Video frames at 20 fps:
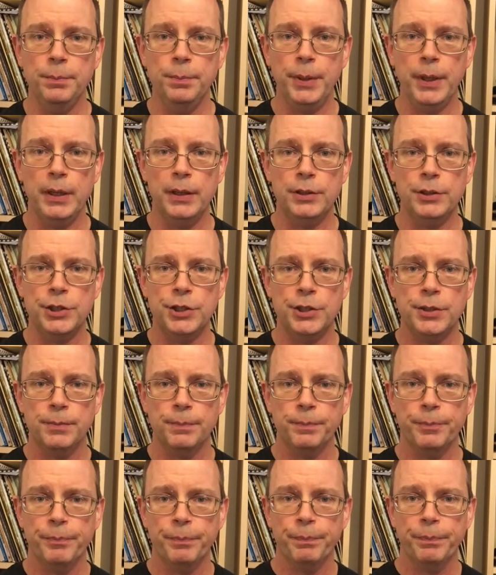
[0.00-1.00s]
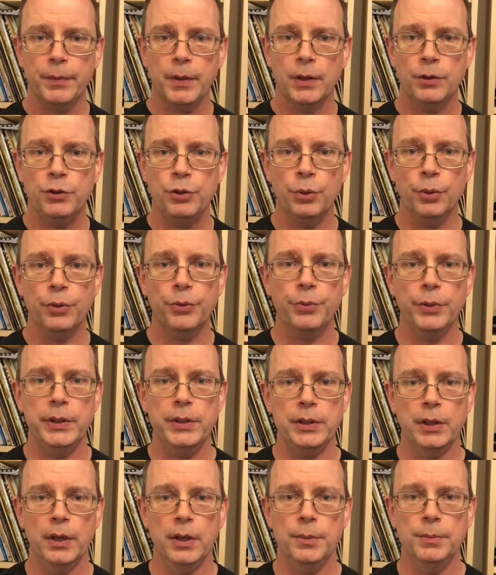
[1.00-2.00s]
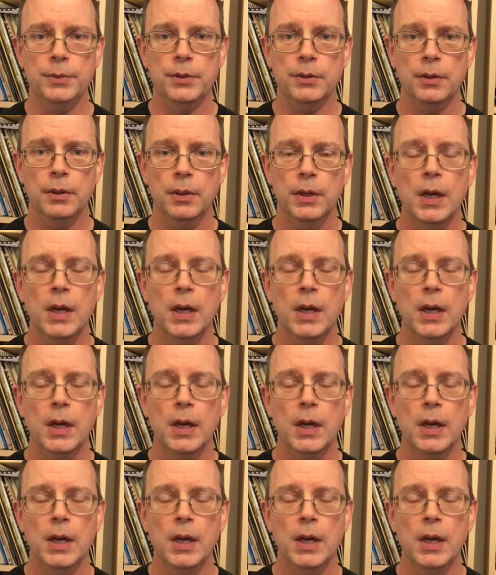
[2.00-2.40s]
pitch 2 or 3 times,